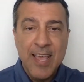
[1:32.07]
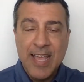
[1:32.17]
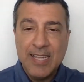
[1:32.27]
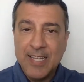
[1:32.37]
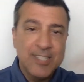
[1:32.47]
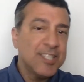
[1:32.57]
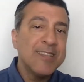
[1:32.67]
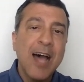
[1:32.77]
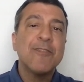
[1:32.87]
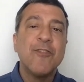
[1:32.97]
It's just
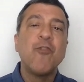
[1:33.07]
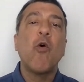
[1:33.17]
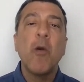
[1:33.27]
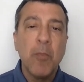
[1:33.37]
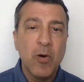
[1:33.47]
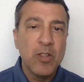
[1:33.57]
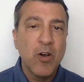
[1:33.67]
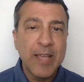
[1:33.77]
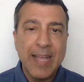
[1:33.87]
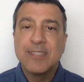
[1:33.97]
not formal looking.